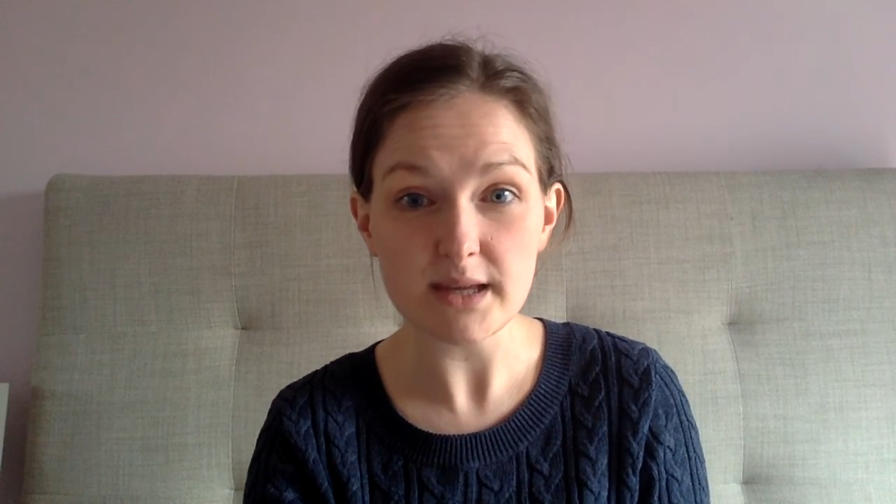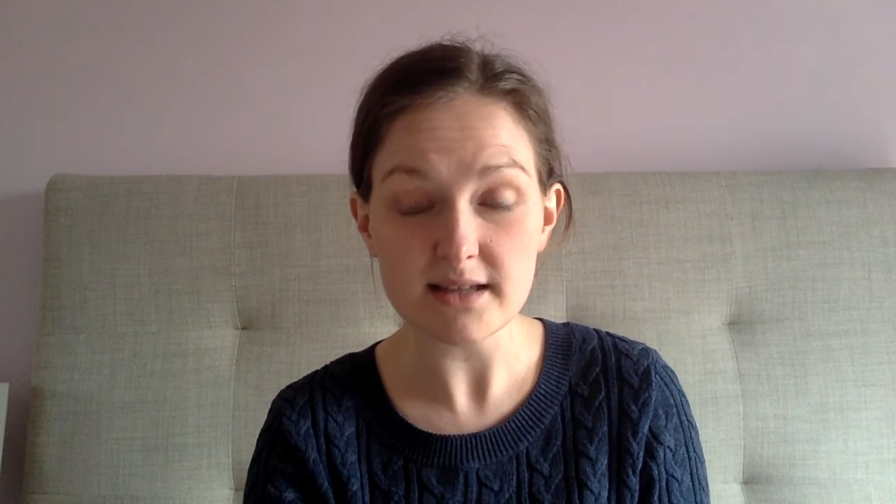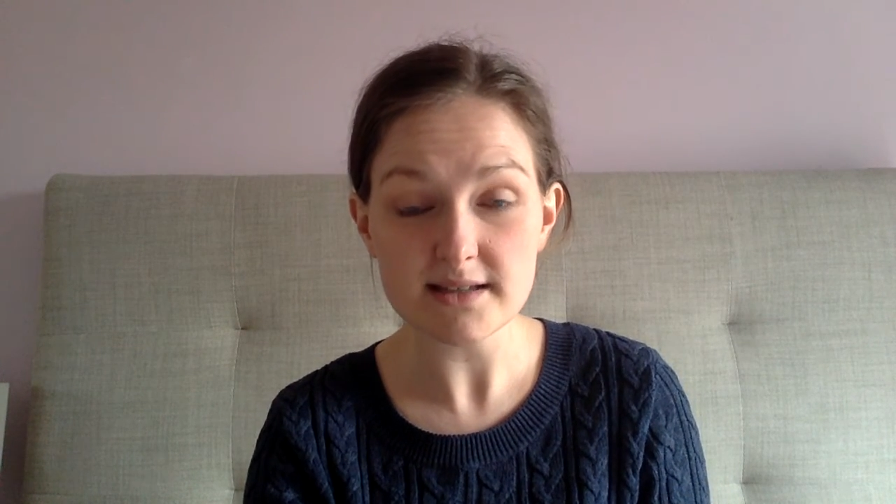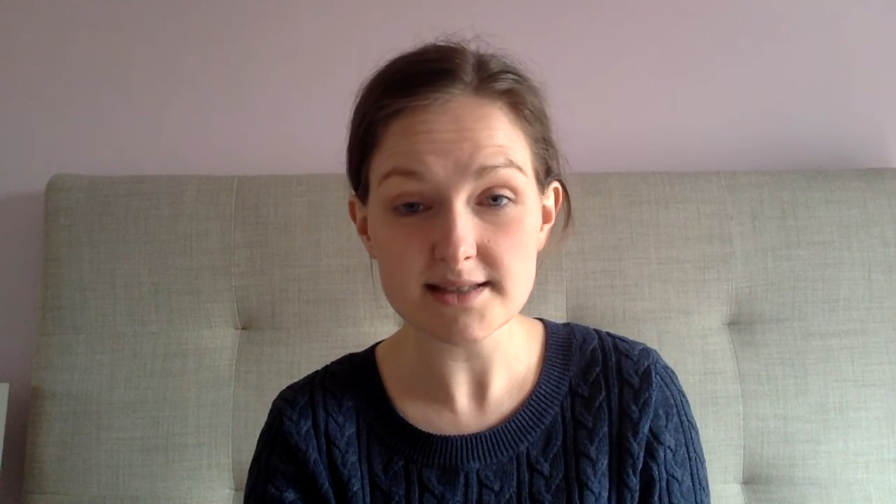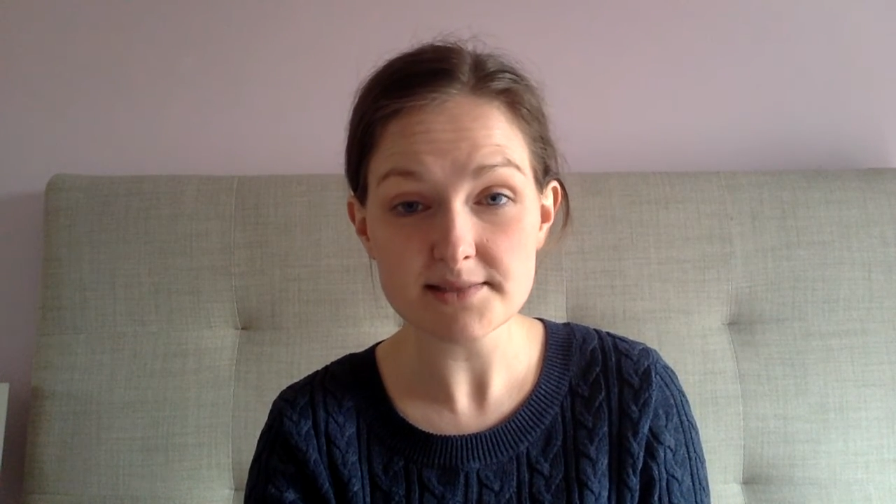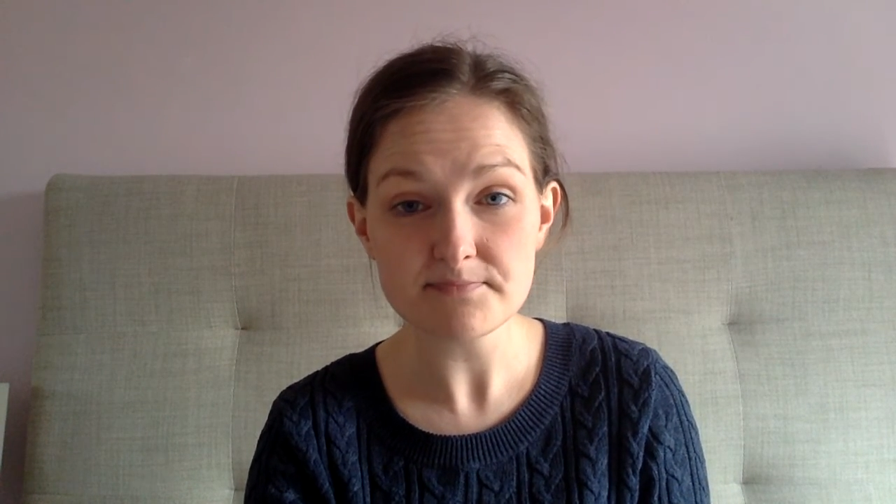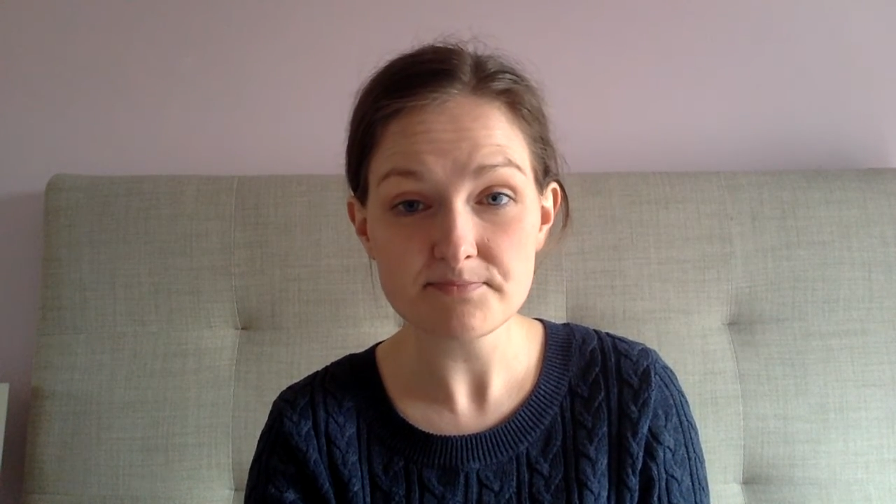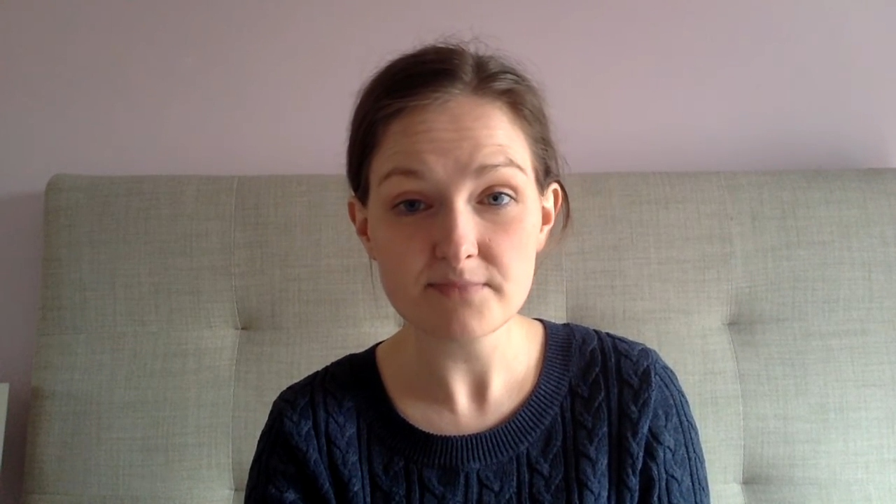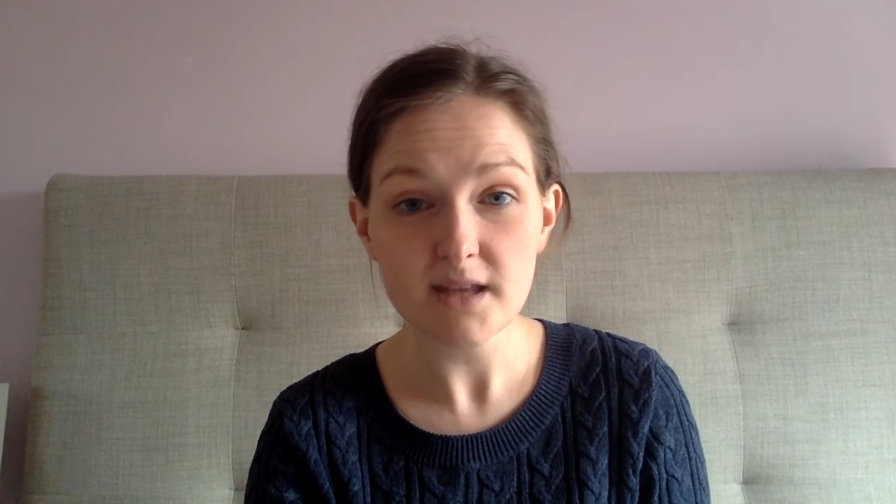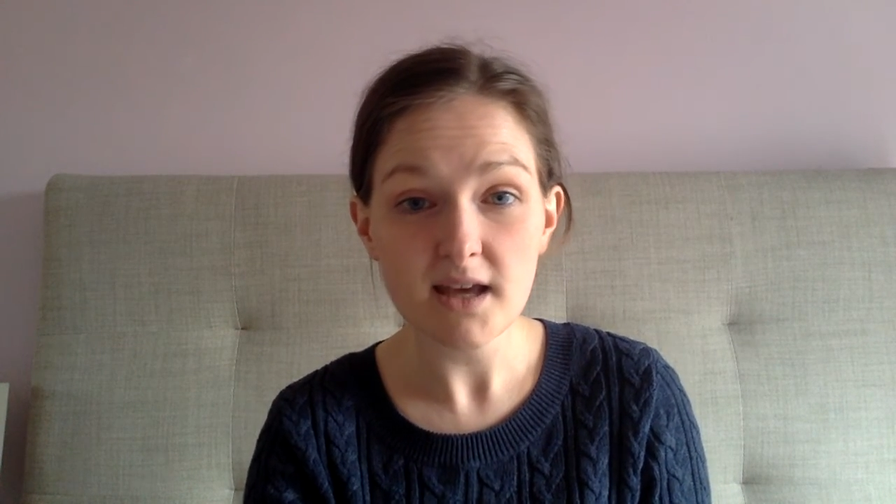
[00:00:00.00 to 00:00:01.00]
weeks.
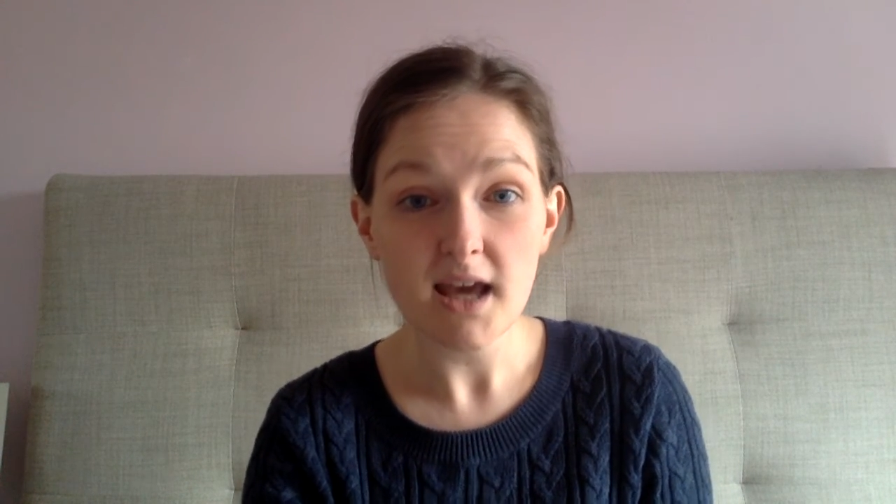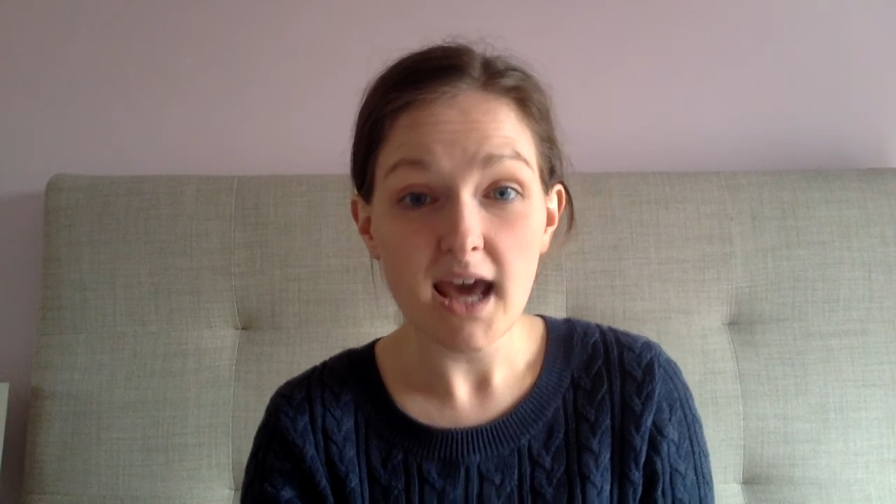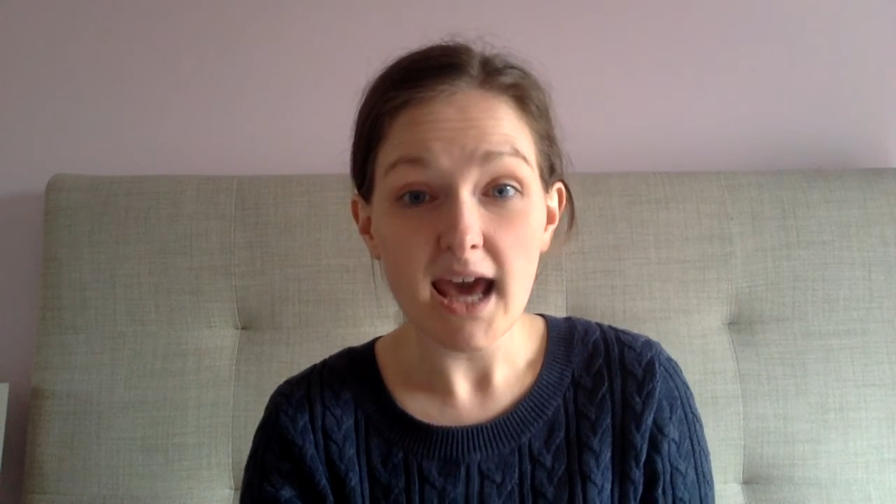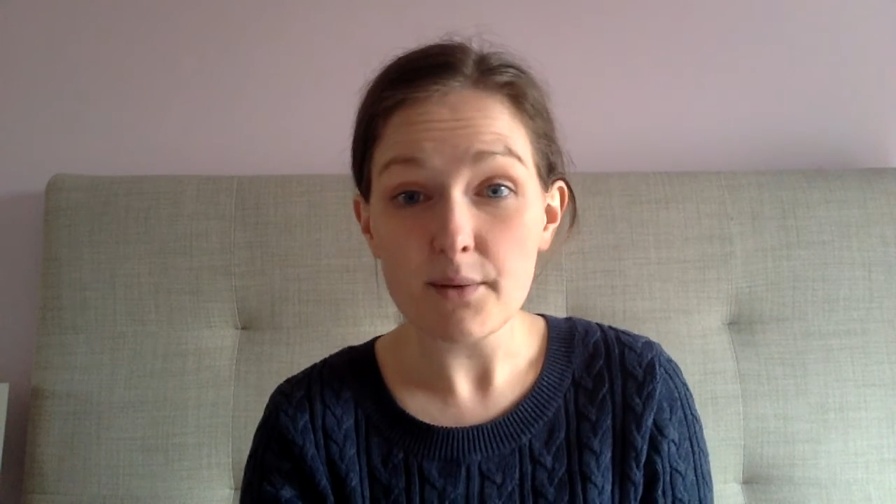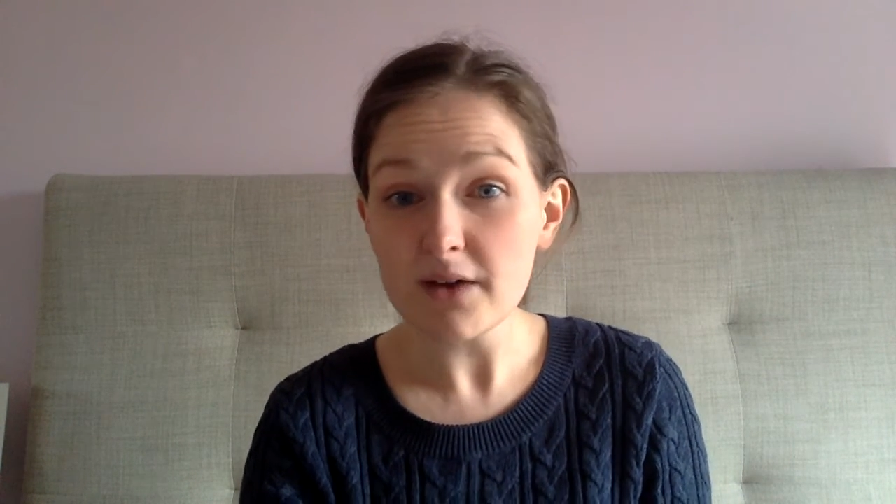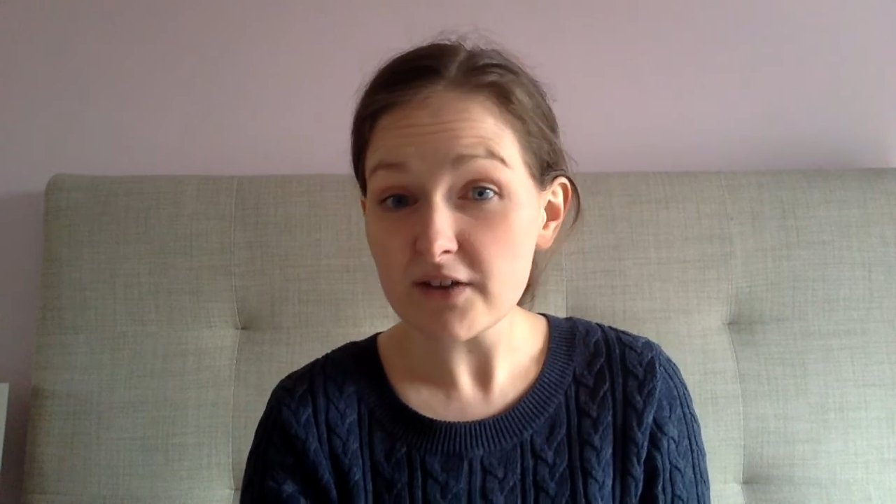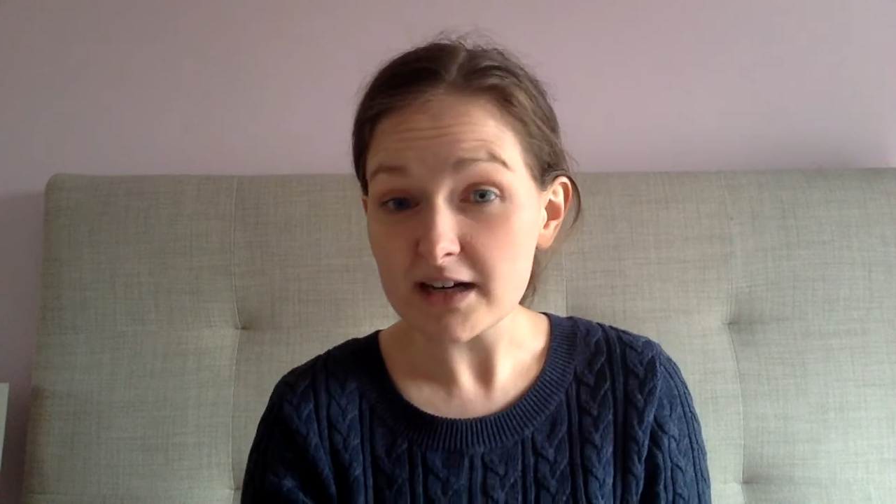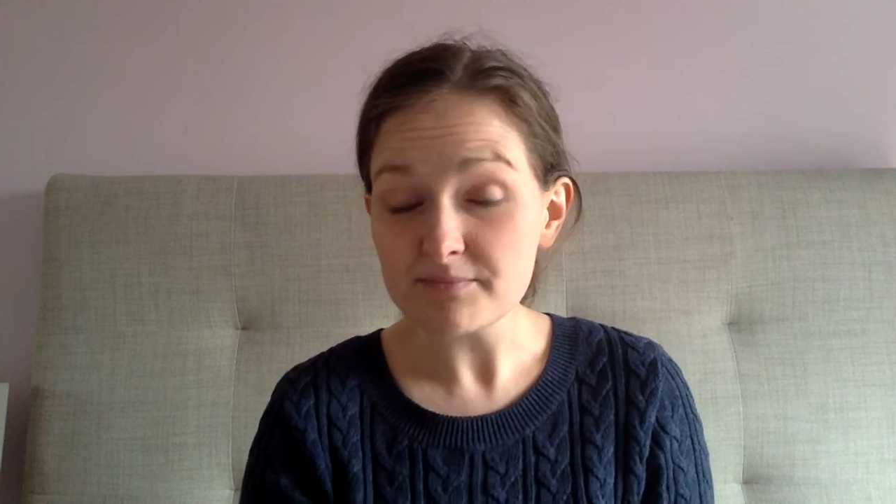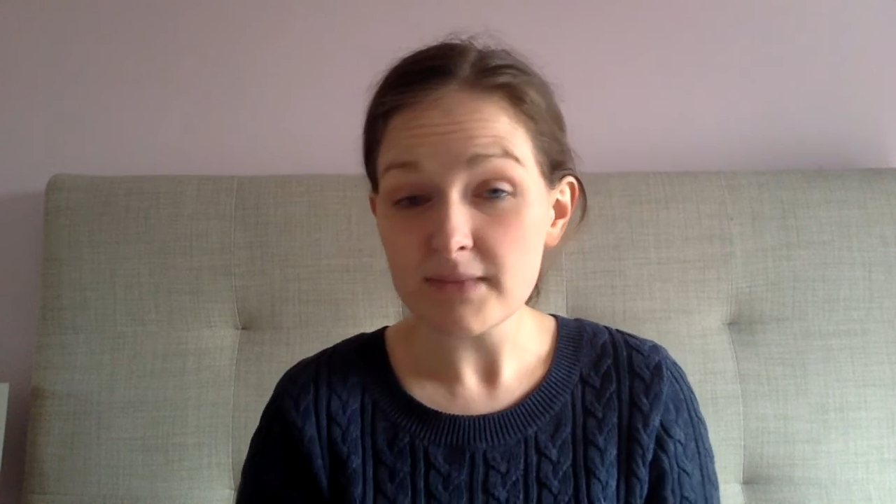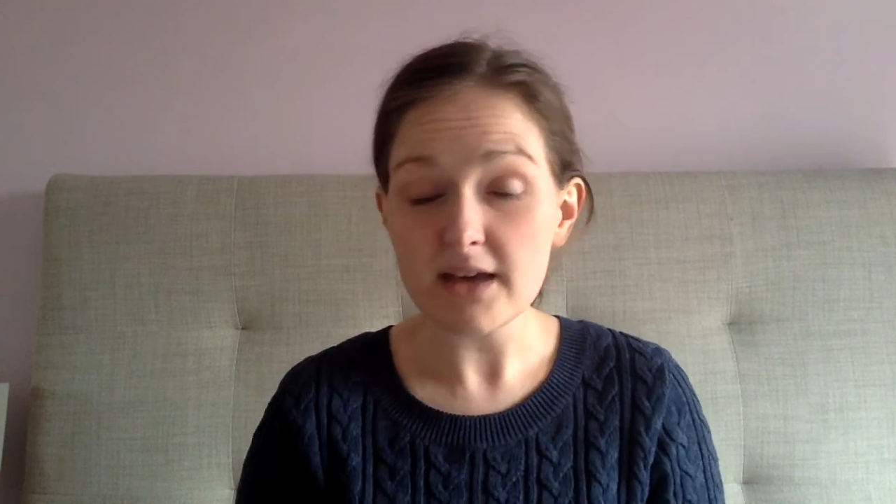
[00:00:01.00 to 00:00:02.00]

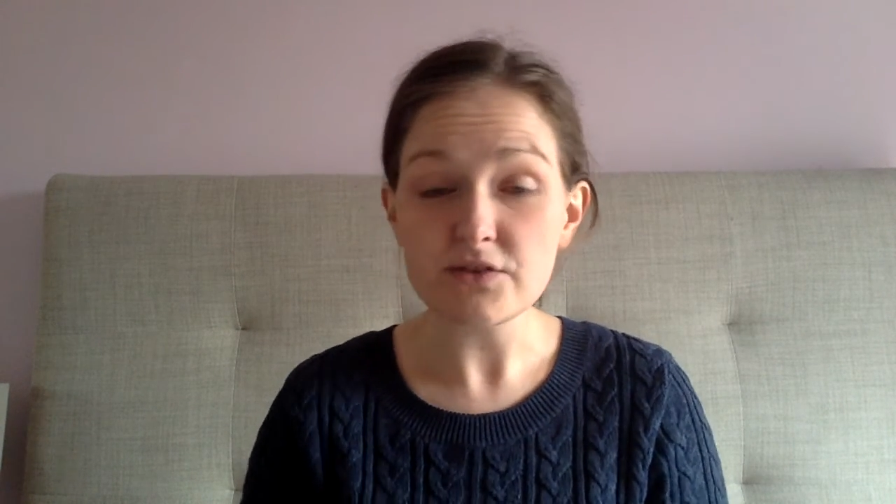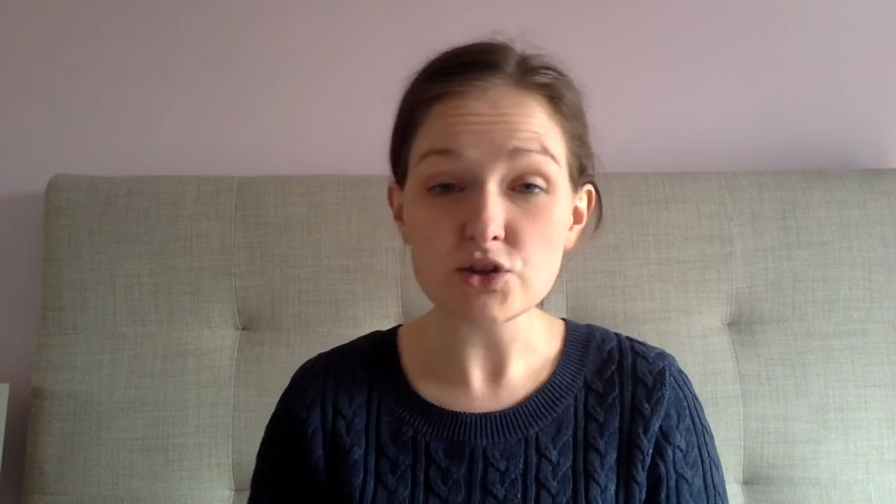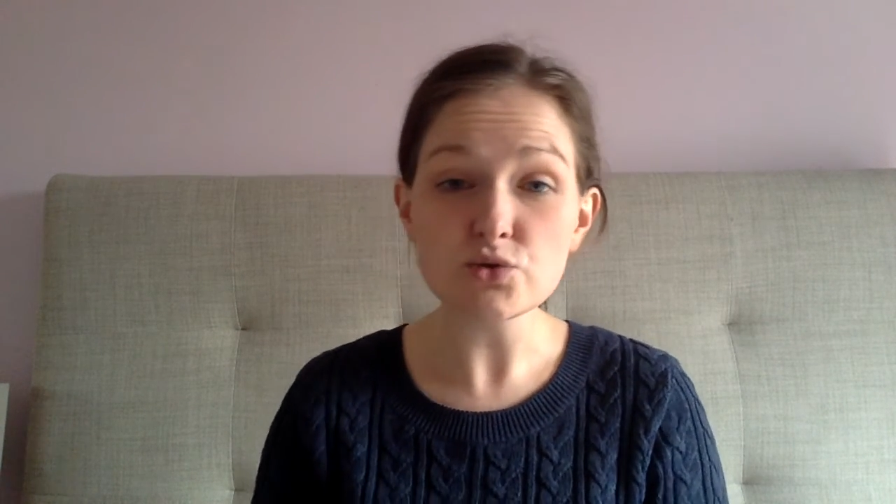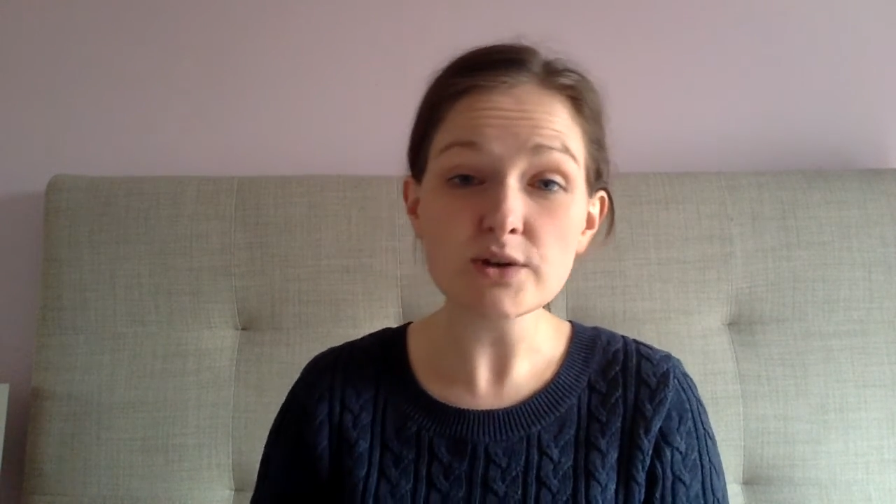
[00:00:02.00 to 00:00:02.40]
However, if you